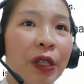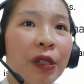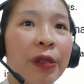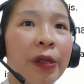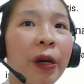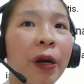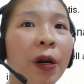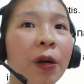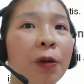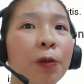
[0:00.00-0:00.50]

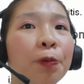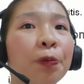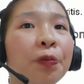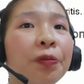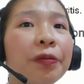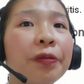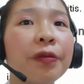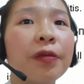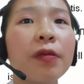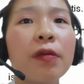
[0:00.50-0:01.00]
So
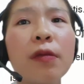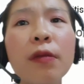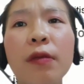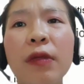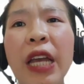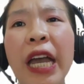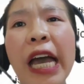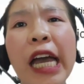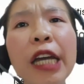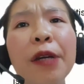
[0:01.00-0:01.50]

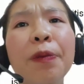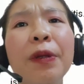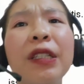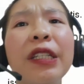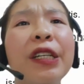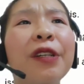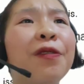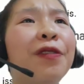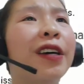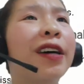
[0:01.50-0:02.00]
I
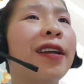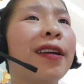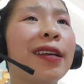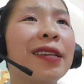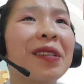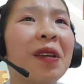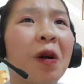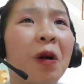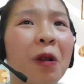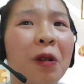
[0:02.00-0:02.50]
believe that
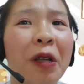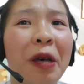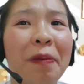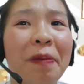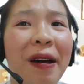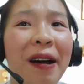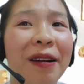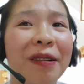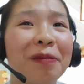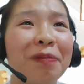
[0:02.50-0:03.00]
is all
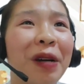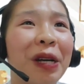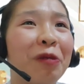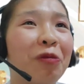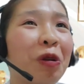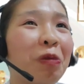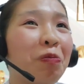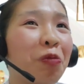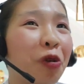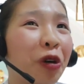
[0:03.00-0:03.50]
about my
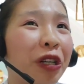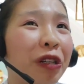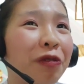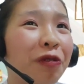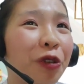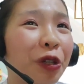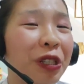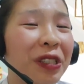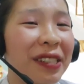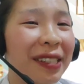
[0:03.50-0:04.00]
report
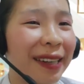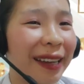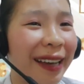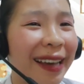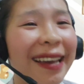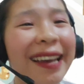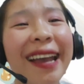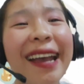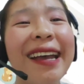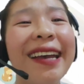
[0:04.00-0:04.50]
for
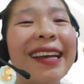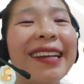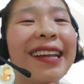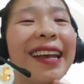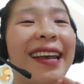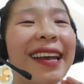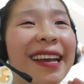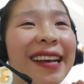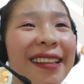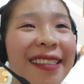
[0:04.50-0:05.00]
today, and
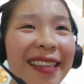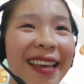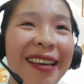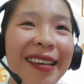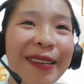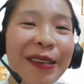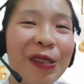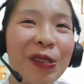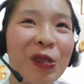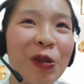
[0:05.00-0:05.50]

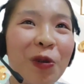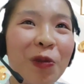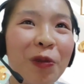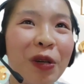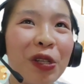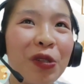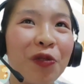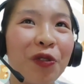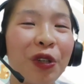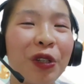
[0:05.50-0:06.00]
thank you so
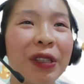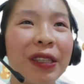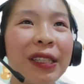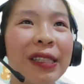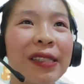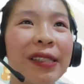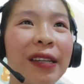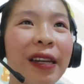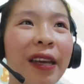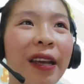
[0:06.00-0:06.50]
much for
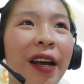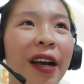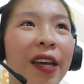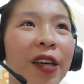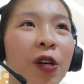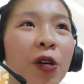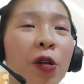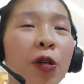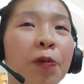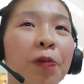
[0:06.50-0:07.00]
listening.
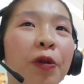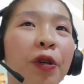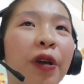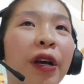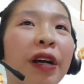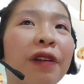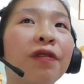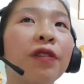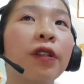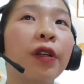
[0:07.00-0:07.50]
I hope you
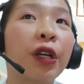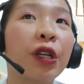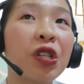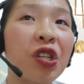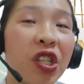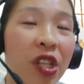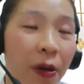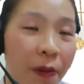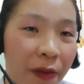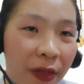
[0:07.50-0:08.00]
have learned
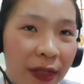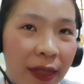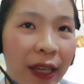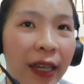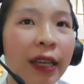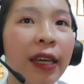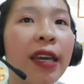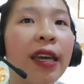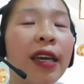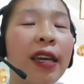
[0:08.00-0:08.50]

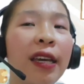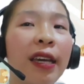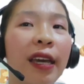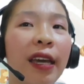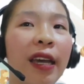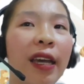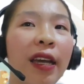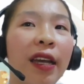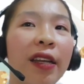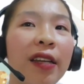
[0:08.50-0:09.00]
something,
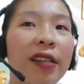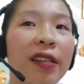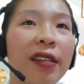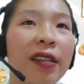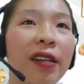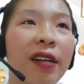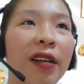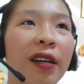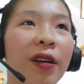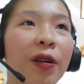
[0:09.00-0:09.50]
and
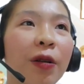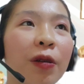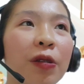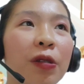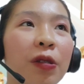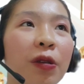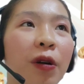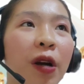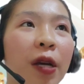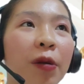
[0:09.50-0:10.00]

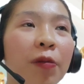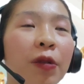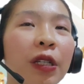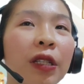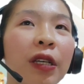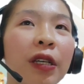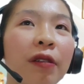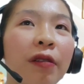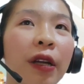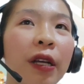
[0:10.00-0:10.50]
also I'm
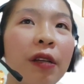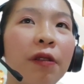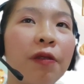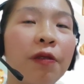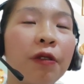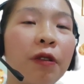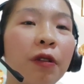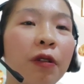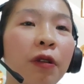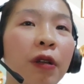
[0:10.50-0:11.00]
really
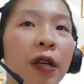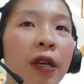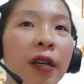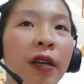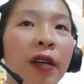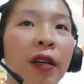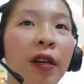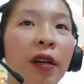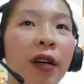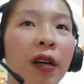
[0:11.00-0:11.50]
grateful
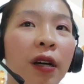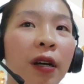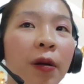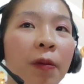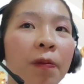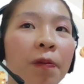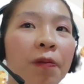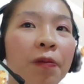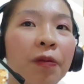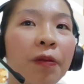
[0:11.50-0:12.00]

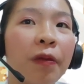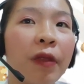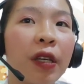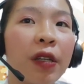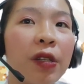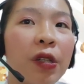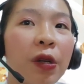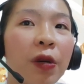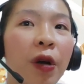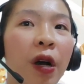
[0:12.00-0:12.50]

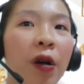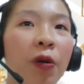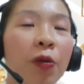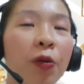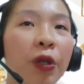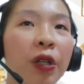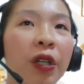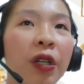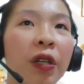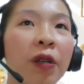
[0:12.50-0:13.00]
to
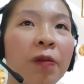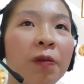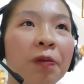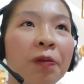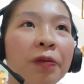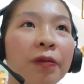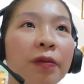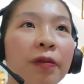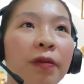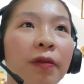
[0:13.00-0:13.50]
our
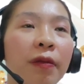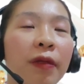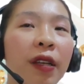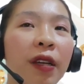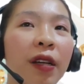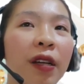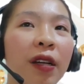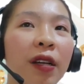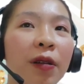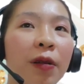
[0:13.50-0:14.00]

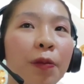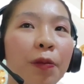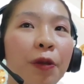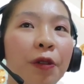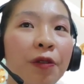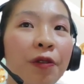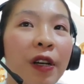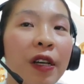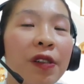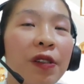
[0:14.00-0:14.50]

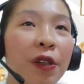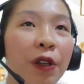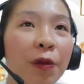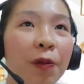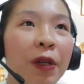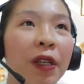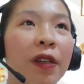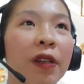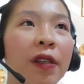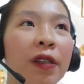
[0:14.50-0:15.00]
professor,
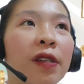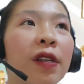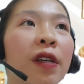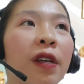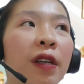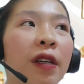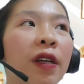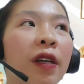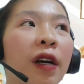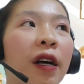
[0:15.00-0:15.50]
because
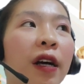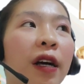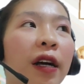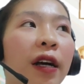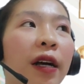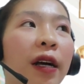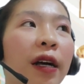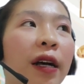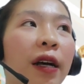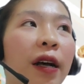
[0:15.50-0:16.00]

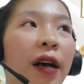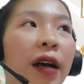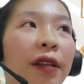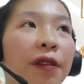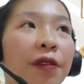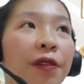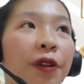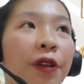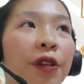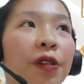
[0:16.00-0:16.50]

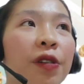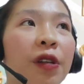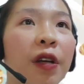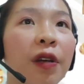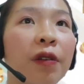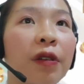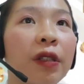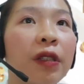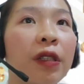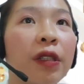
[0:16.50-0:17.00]
at first I
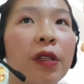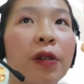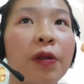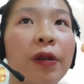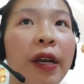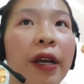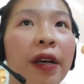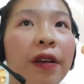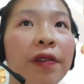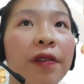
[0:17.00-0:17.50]
really
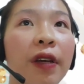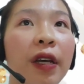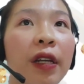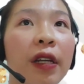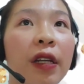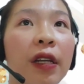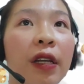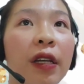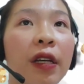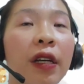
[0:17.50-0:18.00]
don't have
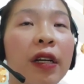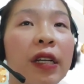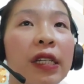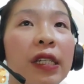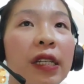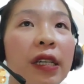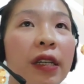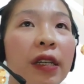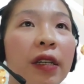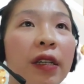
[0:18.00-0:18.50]
any
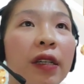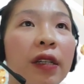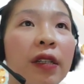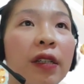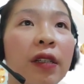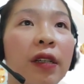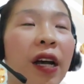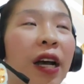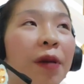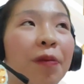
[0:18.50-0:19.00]
idea.
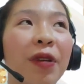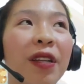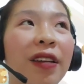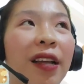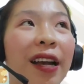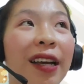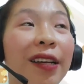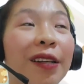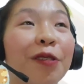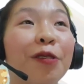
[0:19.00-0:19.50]

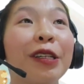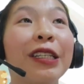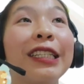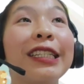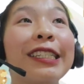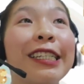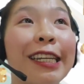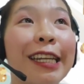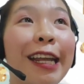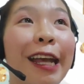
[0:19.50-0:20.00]
I
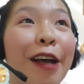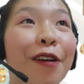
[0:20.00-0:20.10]
really didn't